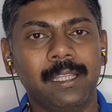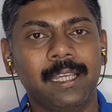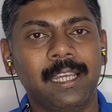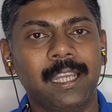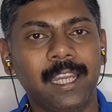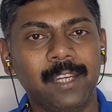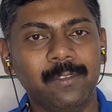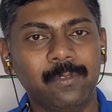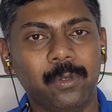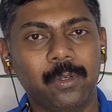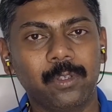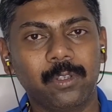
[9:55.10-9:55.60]

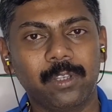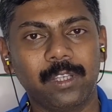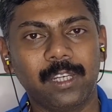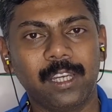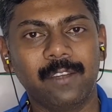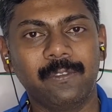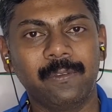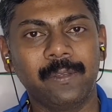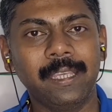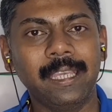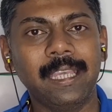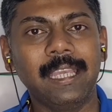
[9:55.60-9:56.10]
learn
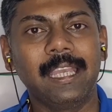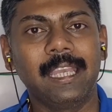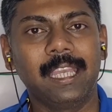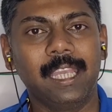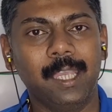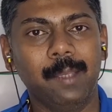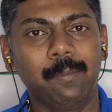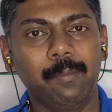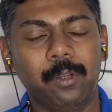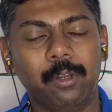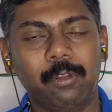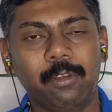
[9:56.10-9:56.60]
photography,
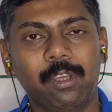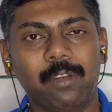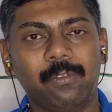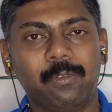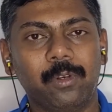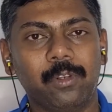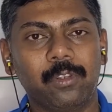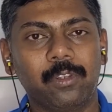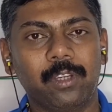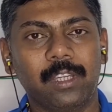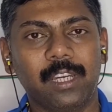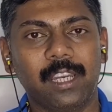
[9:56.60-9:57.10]
improve your
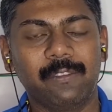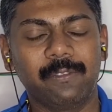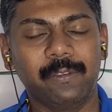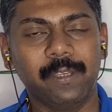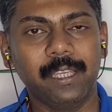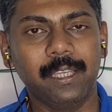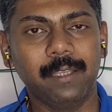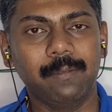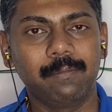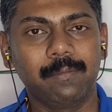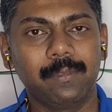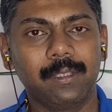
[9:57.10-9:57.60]

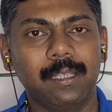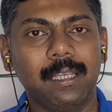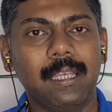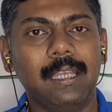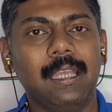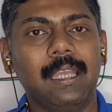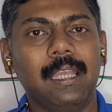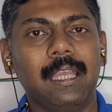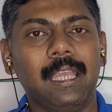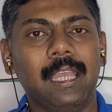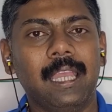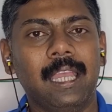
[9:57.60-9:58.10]
photography.
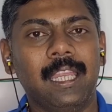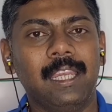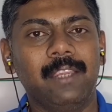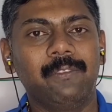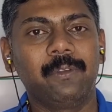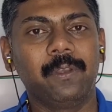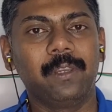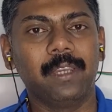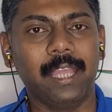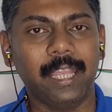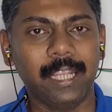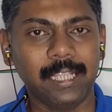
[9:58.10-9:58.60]
And if
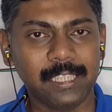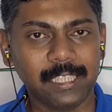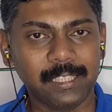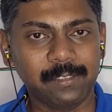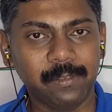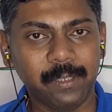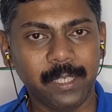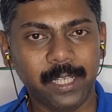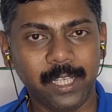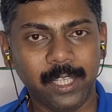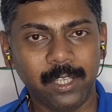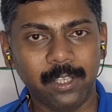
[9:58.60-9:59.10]
you like this
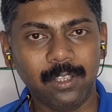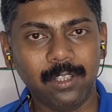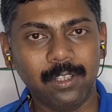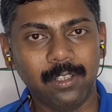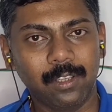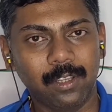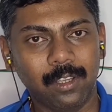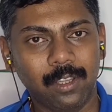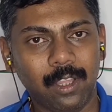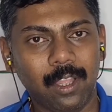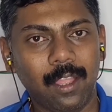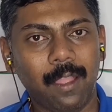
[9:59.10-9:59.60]
video,
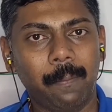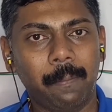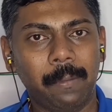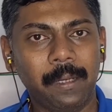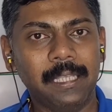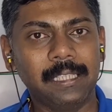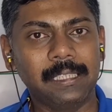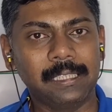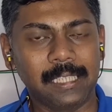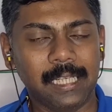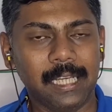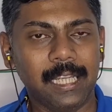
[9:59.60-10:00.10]

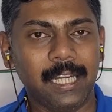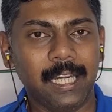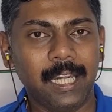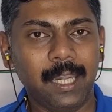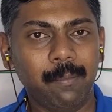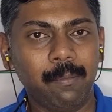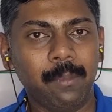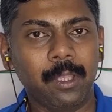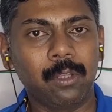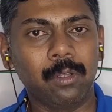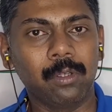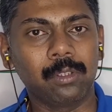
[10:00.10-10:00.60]
please share
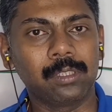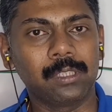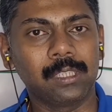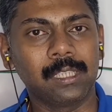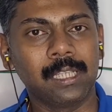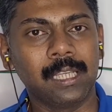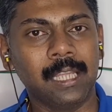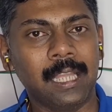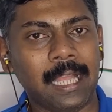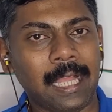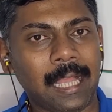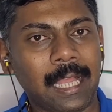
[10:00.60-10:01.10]
it, because
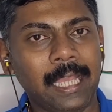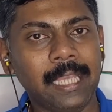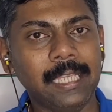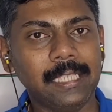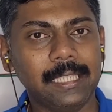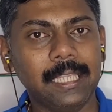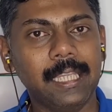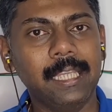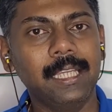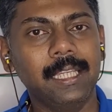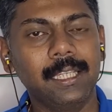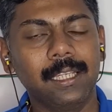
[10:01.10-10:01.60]
I
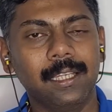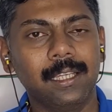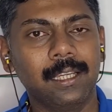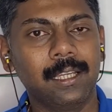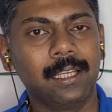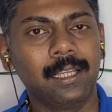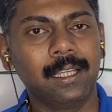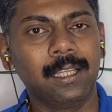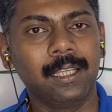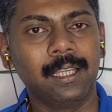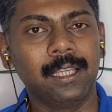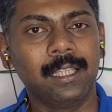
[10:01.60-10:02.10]
think
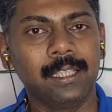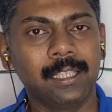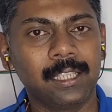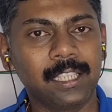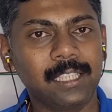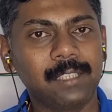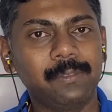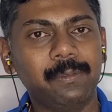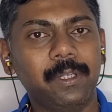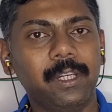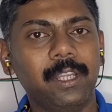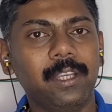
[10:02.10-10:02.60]

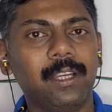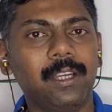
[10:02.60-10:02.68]
this video